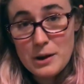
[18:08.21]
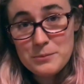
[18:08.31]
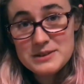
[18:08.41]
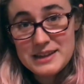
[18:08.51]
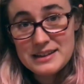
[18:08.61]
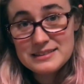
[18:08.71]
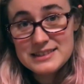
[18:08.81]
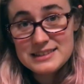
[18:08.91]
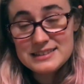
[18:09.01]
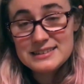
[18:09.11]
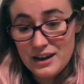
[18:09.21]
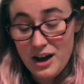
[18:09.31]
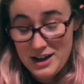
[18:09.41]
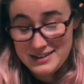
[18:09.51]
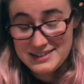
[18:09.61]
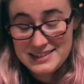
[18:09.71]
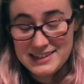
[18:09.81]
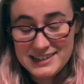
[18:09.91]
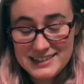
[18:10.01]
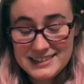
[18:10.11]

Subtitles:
represent us.